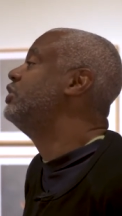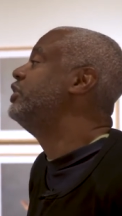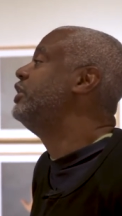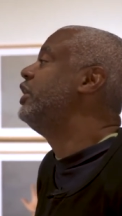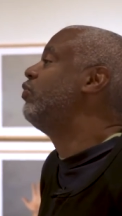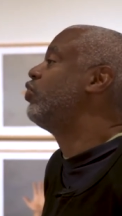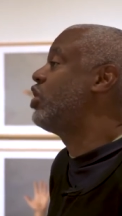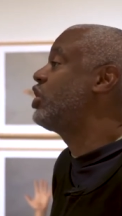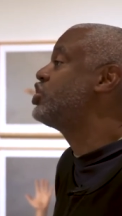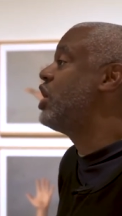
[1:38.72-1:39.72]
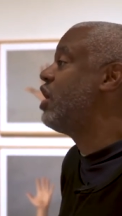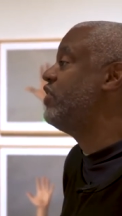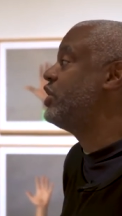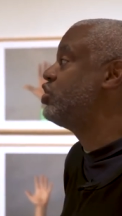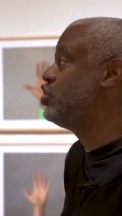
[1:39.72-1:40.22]
the reduction of
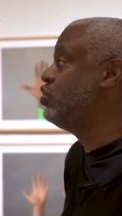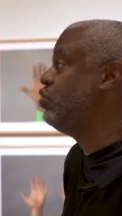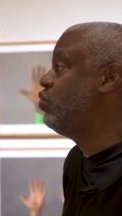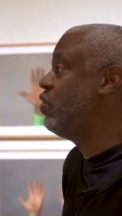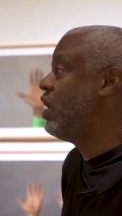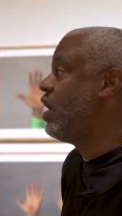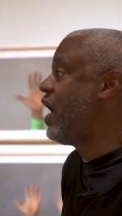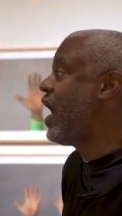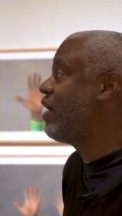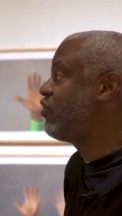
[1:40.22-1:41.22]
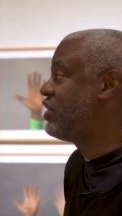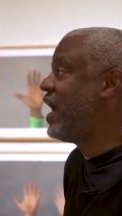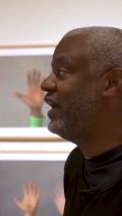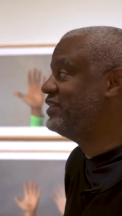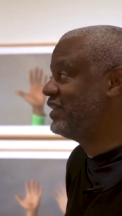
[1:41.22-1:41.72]
it to
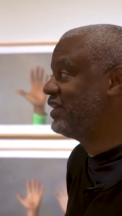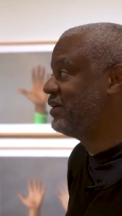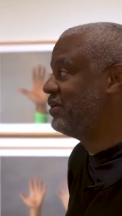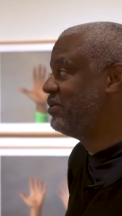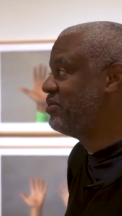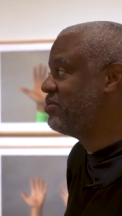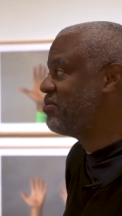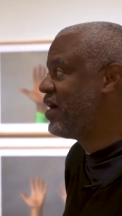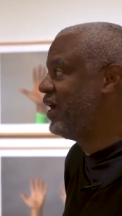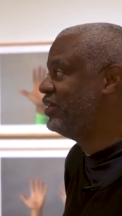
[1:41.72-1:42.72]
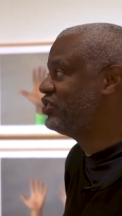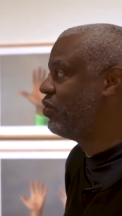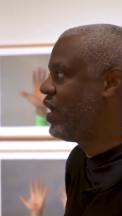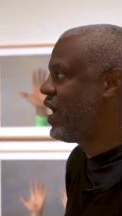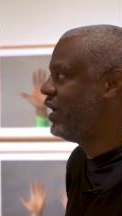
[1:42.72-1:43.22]
advertising, right? So
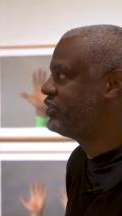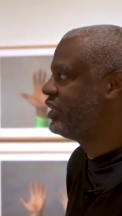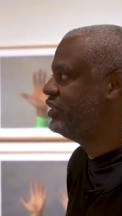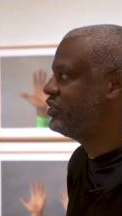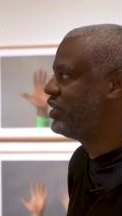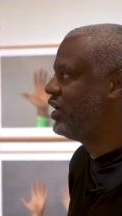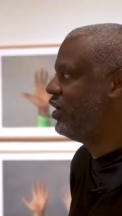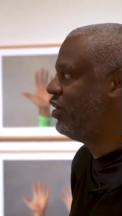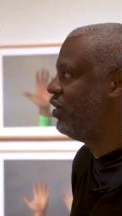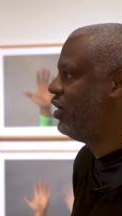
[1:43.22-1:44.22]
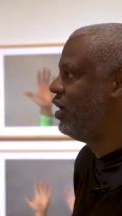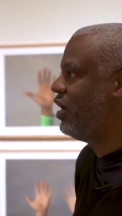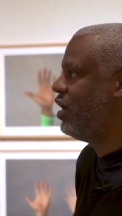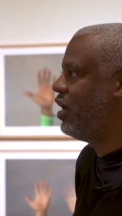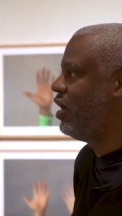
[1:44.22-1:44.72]
to ask, is there,
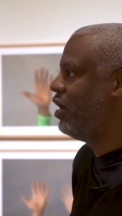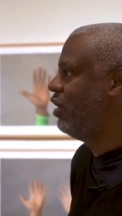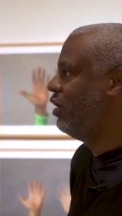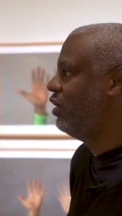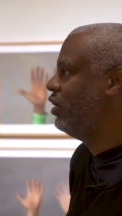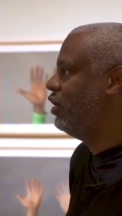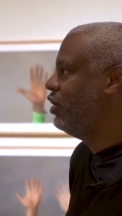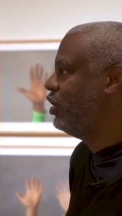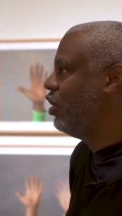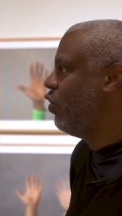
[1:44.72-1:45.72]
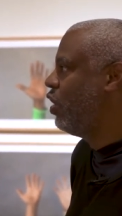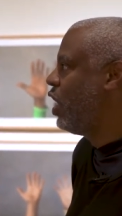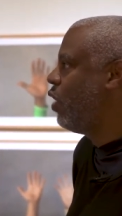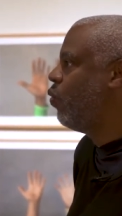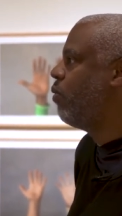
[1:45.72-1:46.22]
uh, you know,
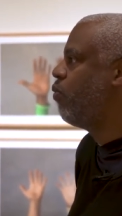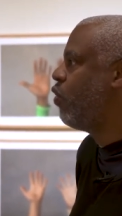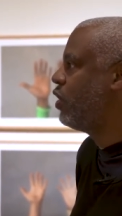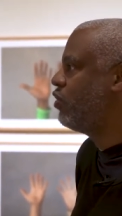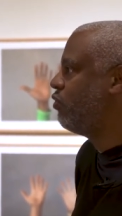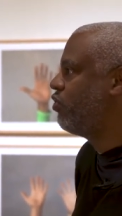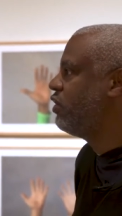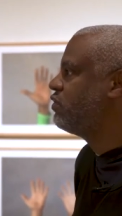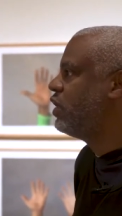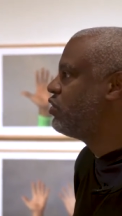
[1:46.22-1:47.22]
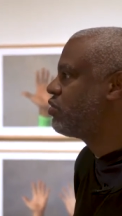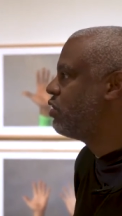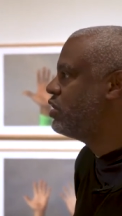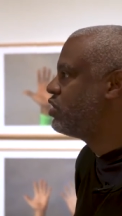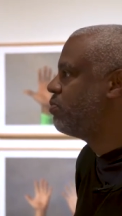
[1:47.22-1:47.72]
at what point do things
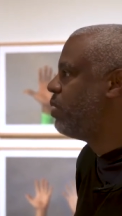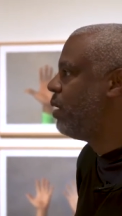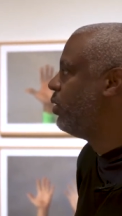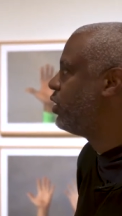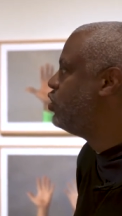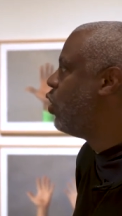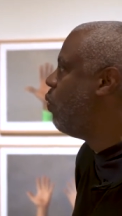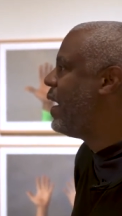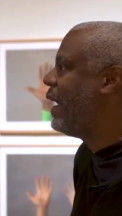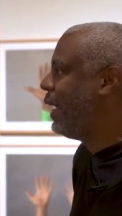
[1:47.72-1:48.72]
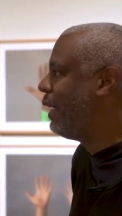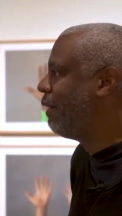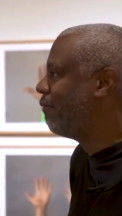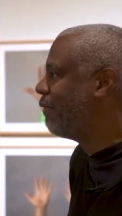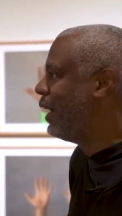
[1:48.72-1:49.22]
enter into the public
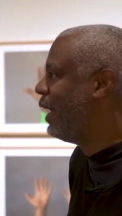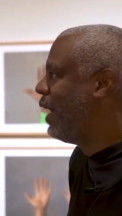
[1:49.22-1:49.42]
domain, right?